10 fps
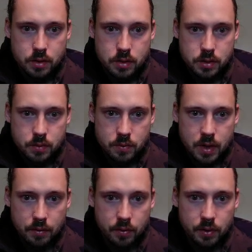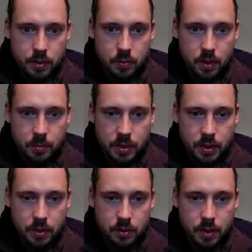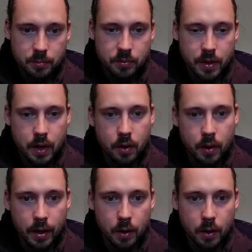So definitely want to be healed up for that. Oh, I got